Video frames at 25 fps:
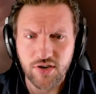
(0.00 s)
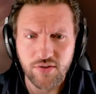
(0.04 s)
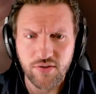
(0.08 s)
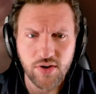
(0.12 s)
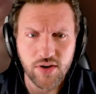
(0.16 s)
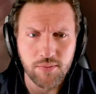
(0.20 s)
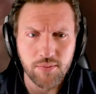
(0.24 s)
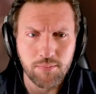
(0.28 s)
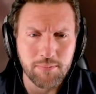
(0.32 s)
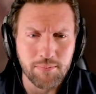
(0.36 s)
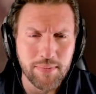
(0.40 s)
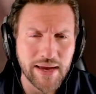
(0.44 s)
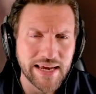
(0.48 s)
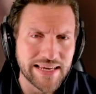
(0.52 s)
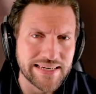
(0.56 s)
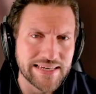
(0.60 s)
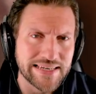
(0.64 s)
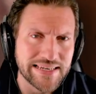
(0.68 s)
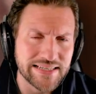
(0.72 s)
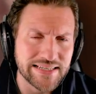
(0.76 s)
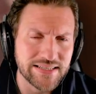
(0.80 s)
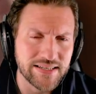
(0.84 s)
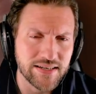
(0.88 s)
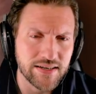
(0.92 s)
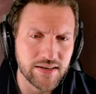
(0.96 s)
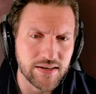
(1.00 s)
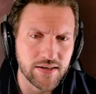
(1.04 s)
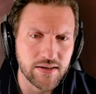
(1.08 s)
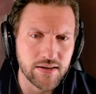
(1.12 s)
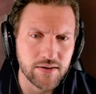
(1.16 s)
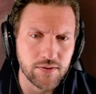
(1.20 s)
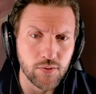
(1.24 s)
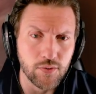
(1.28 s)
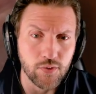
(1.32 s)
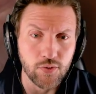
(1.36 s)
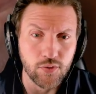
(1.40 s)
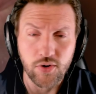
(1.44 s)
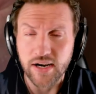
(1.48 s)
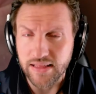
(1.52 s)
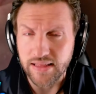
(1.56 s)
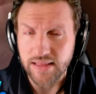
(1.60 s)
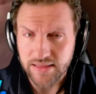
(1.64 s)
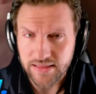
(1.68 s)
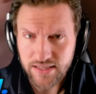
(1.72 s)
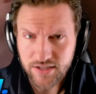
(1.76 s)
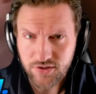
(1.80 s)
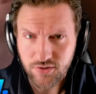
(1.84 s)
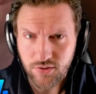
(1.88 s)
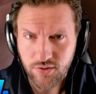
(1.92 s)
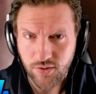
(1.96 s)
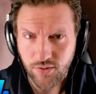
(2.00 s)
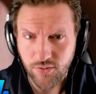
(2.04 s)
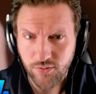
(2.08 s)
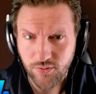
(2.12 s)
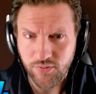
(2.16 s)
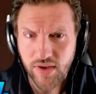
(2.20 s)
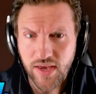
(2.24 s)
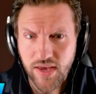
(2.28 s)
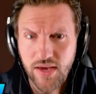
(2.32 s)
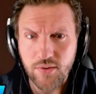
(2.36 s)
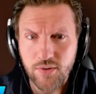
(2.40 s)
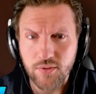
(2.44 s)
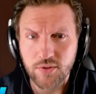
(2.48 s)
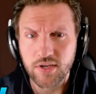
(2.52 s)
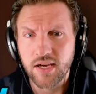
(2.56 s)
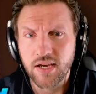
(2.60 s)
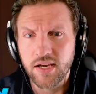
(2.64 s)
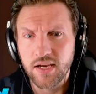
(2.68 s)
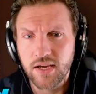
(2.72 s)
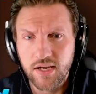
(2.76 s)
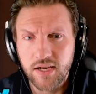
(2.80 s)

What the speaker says: of a magnetic or electrical field,